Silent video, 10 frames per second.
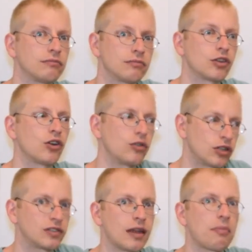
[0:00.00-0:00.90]
go a
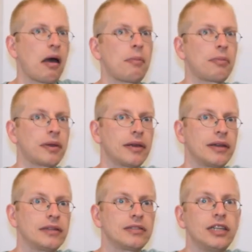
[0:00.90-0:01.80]
step up
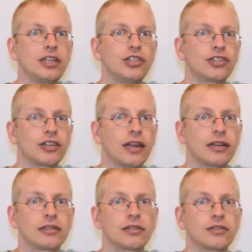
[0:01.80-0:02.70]
and teach
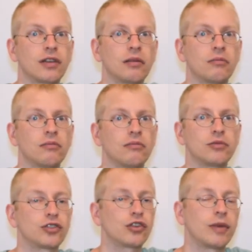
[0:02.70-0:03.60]
at some
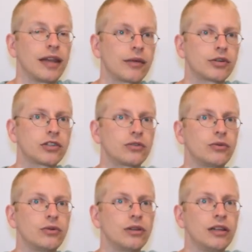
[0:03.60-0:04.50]
German language
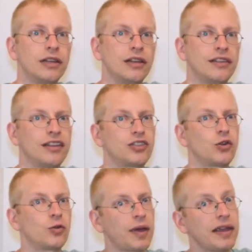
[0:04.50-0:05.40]
school that
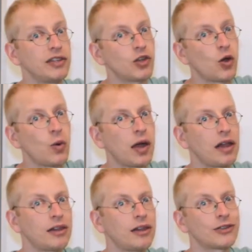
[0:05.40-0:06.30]
don't pay so
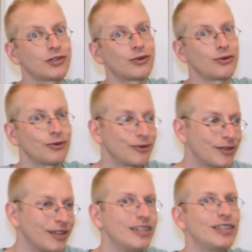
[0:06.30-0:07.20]
well, so
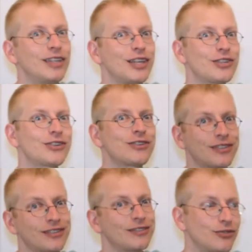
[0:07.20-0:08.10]
they need teachers,
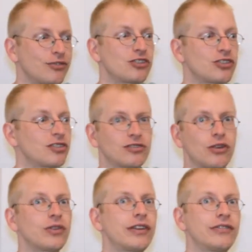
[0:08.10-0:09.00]
and you can just
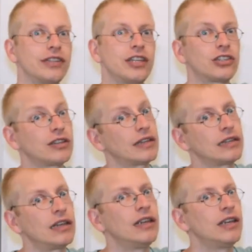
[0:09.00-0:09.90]
go there and teach, and they
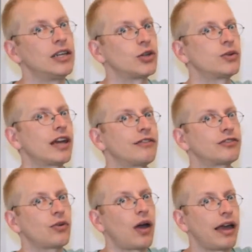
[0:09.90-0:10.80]
don't have
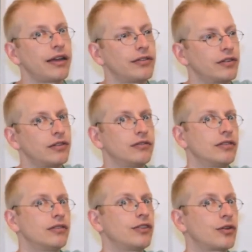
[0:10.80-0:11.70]
so high
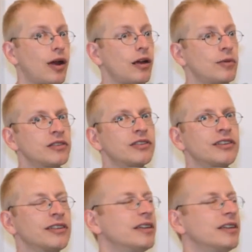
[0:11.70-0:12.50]
requirements.